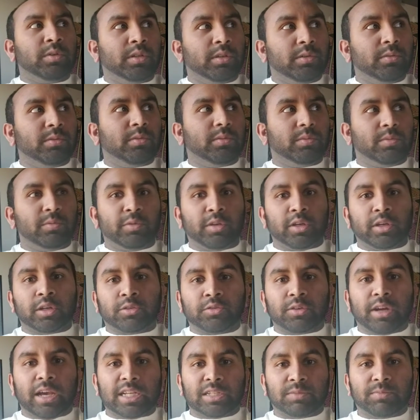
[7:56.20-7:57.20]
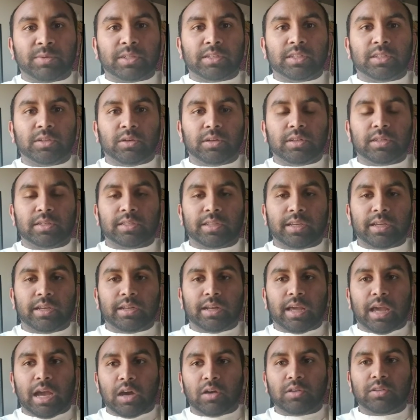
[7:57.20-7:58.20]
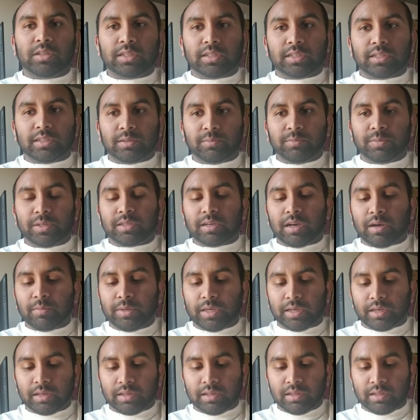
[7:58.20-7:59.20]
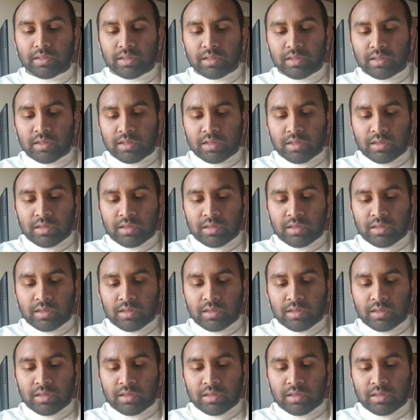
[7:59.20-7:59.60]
We are grasping to understand how this is becoming.